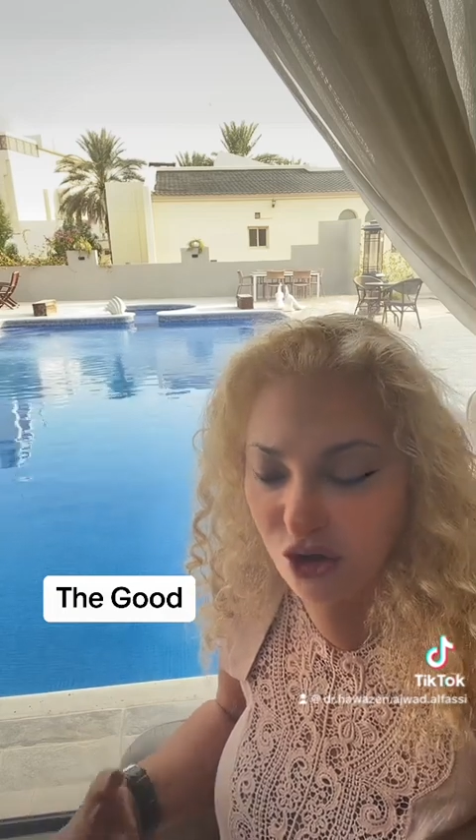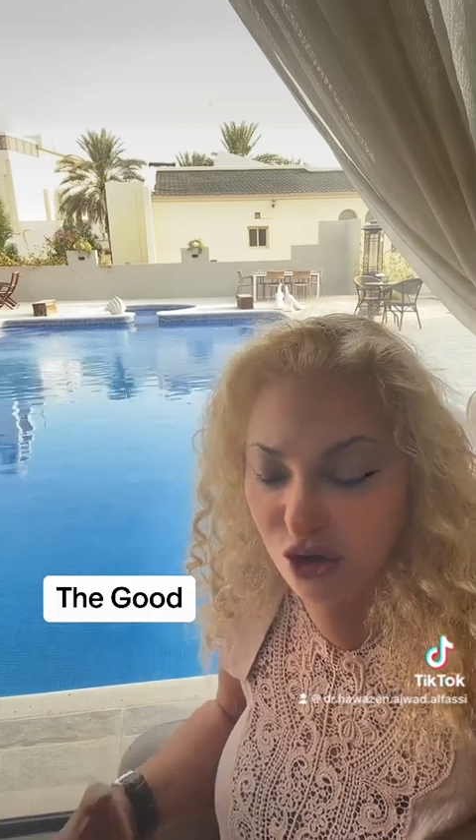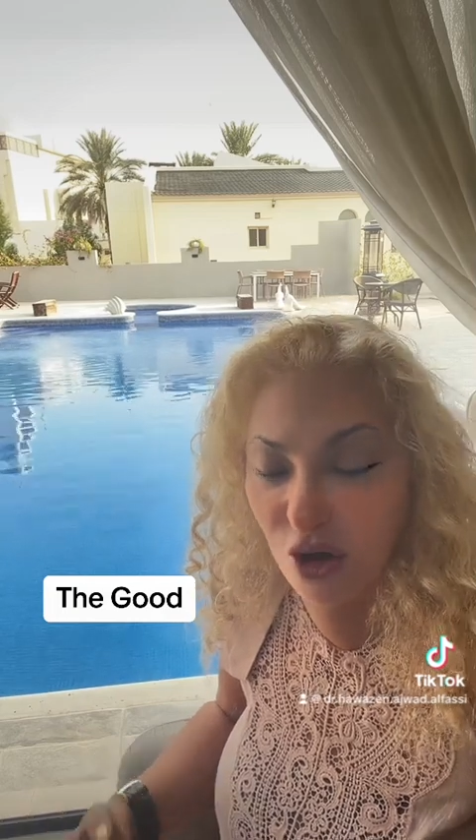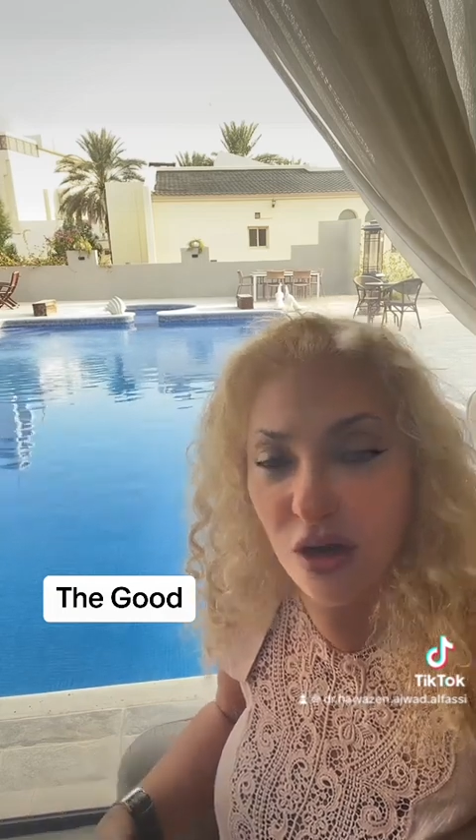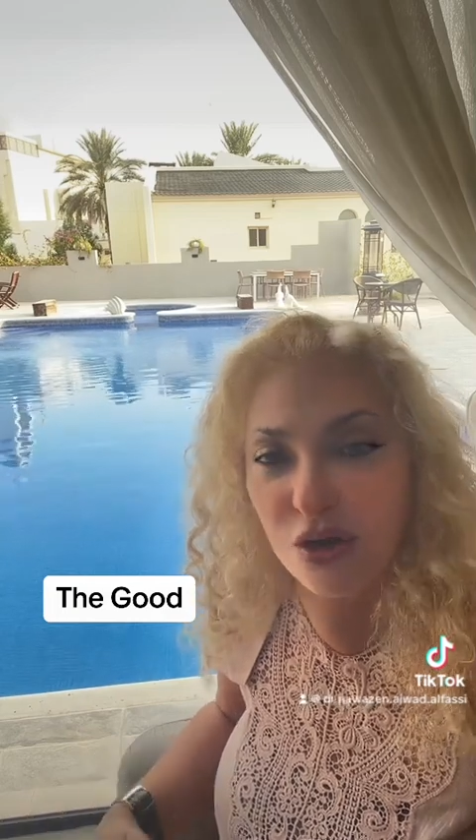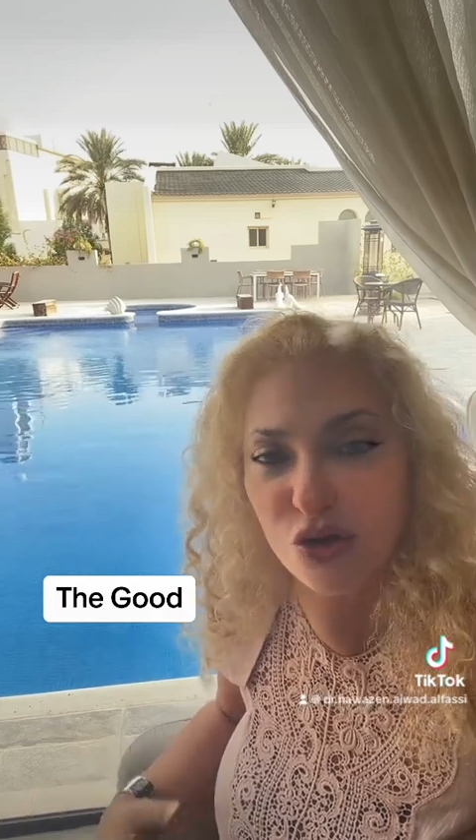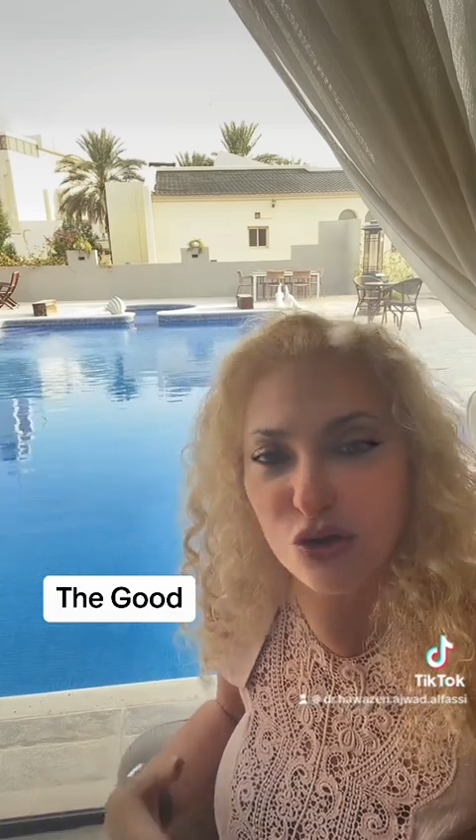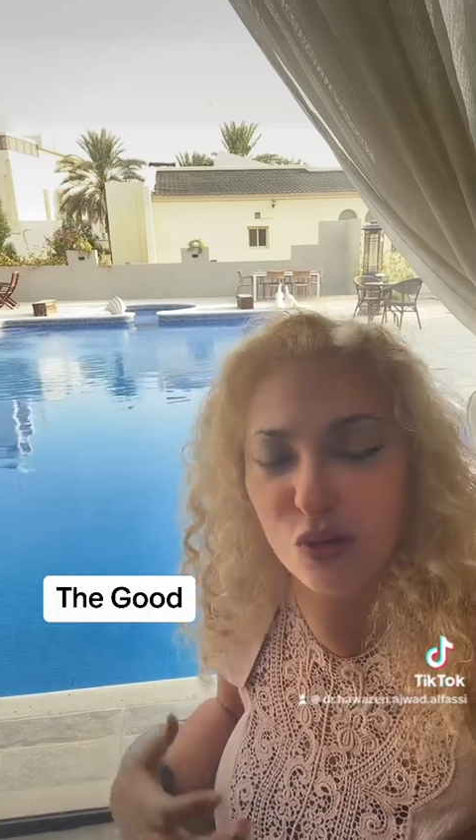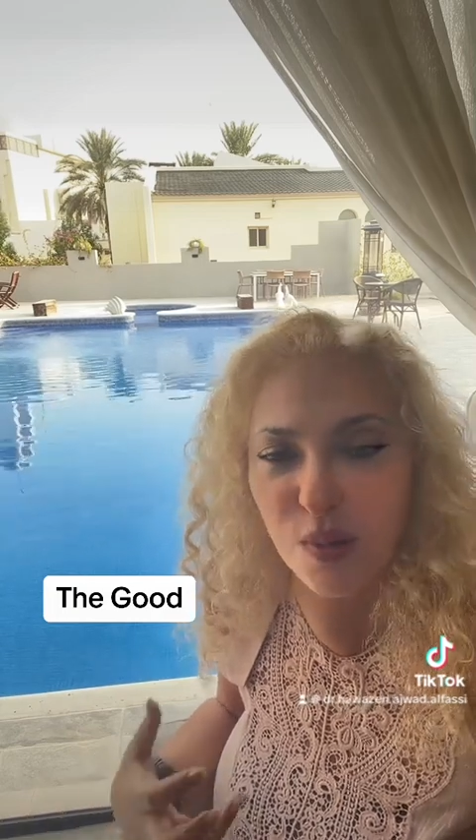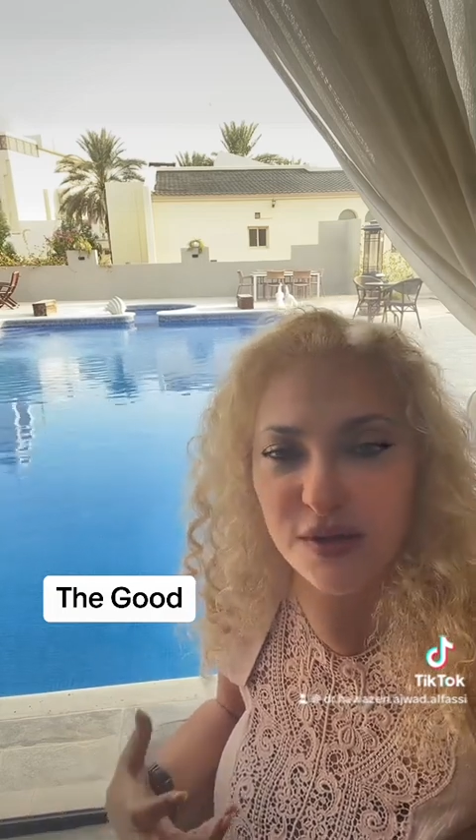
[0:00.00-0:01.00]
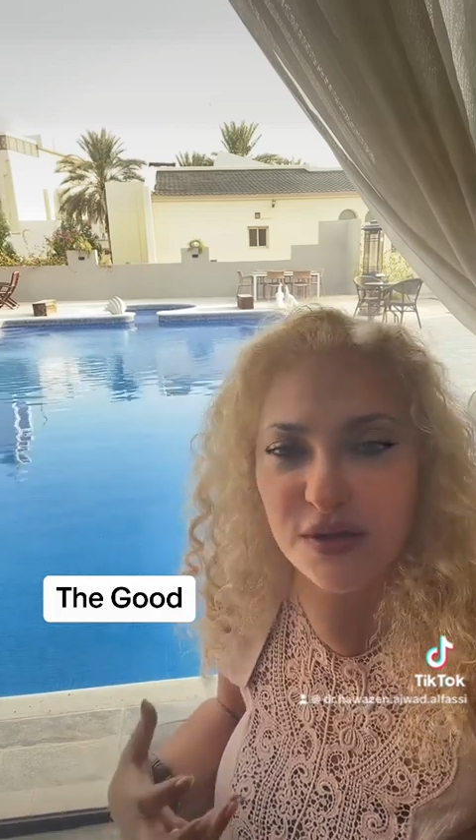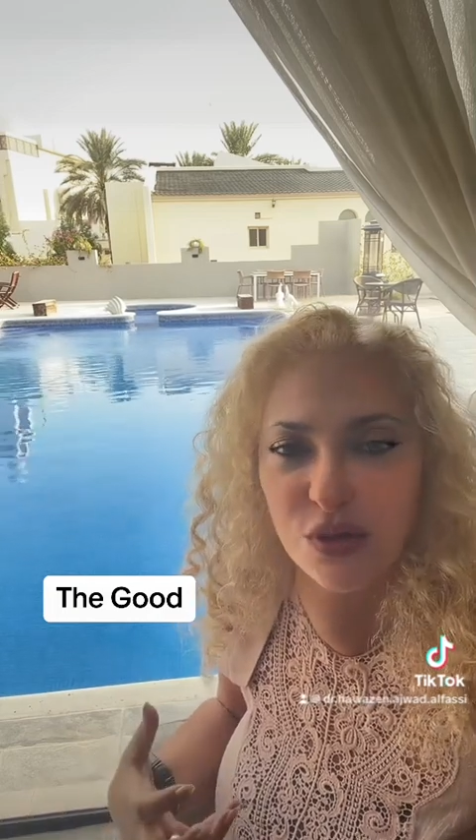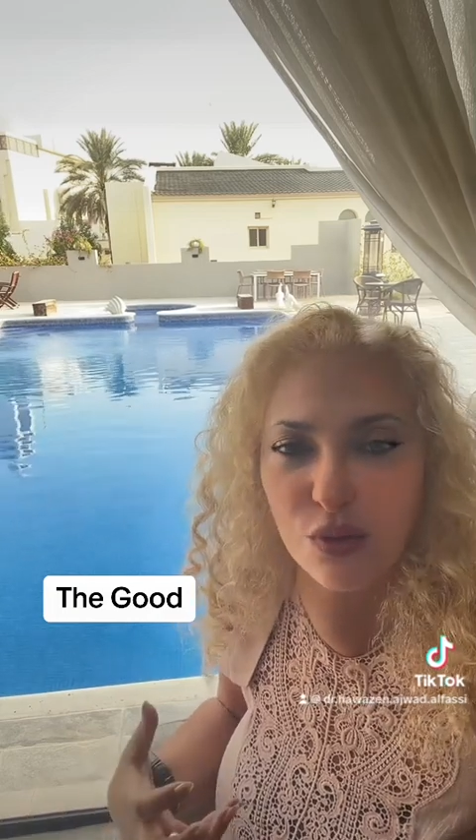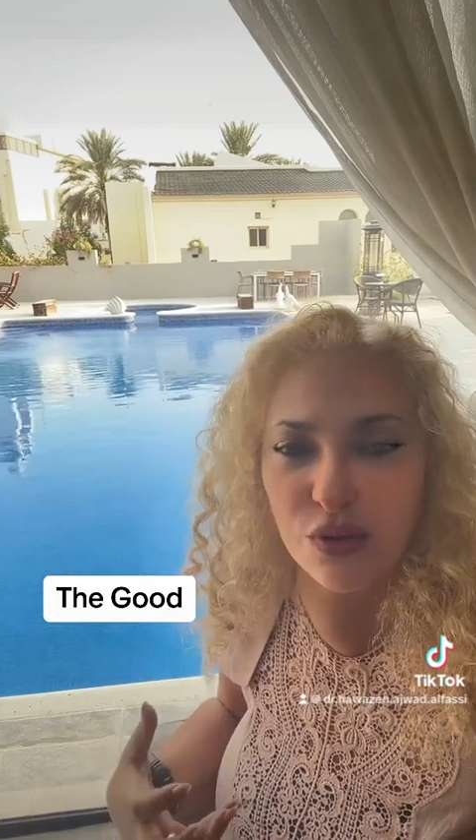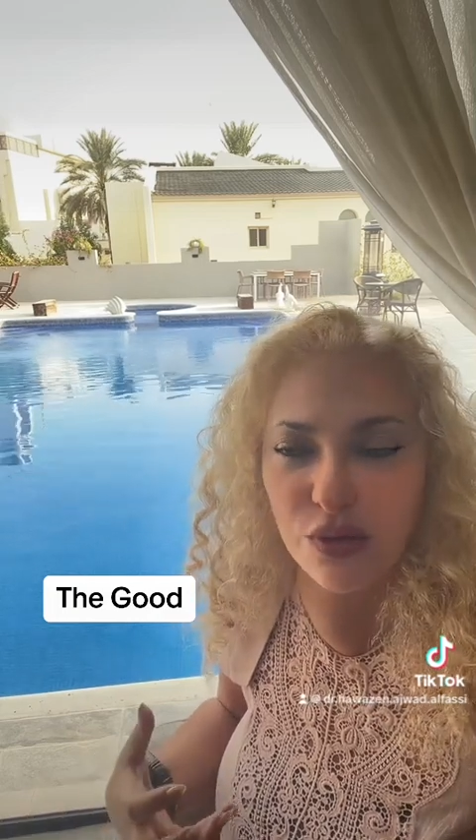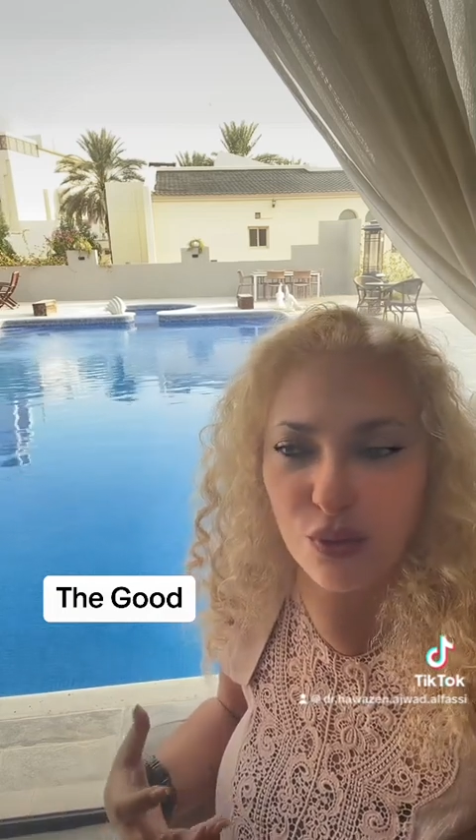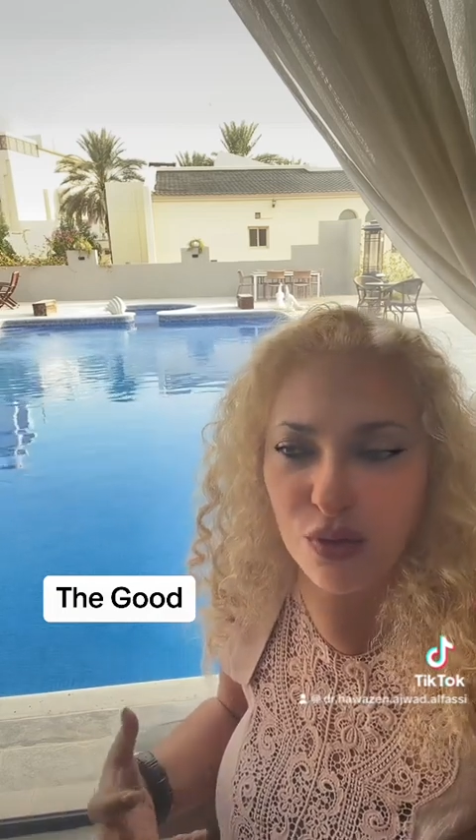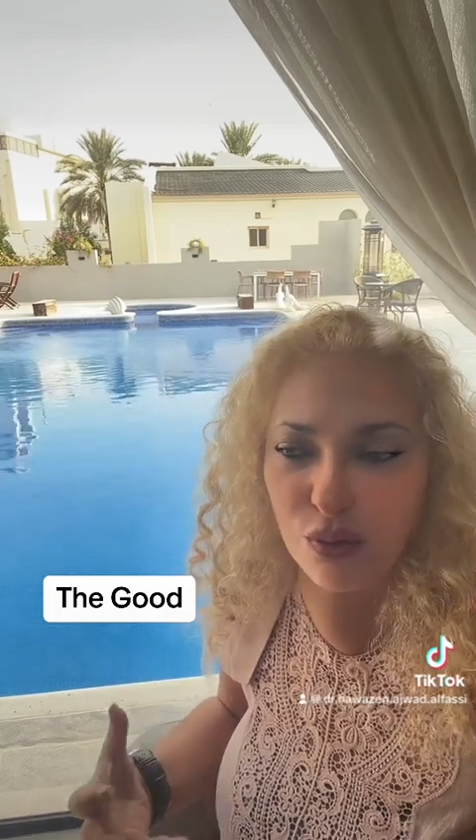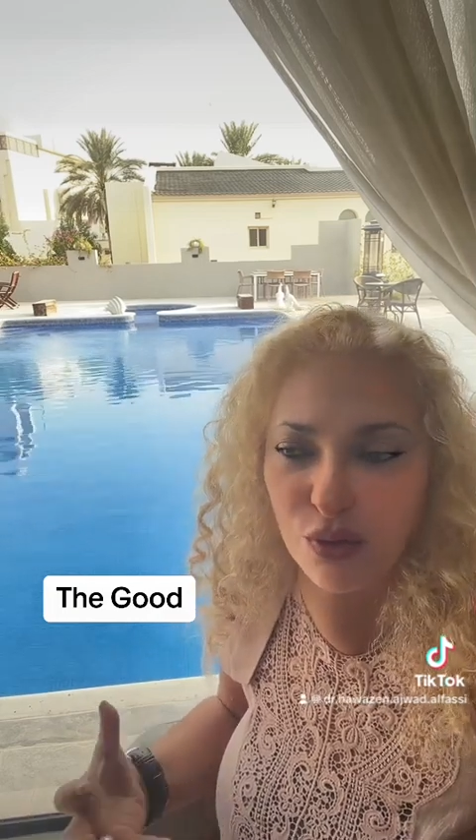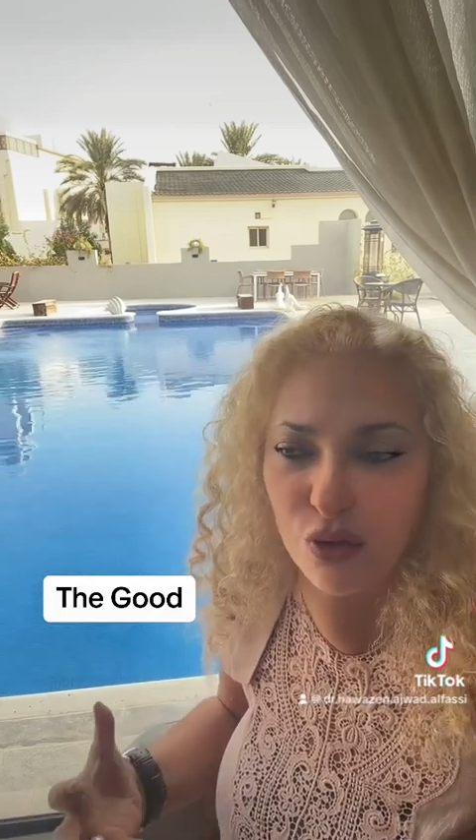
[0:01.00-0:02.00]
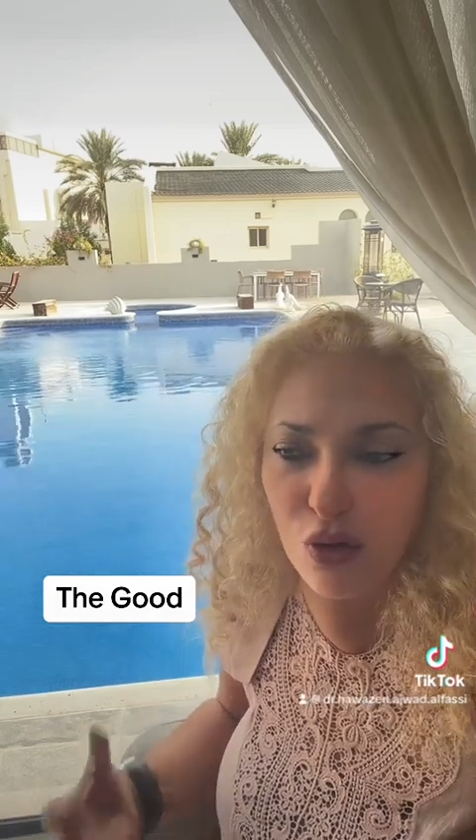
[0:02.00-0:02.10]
charge your body with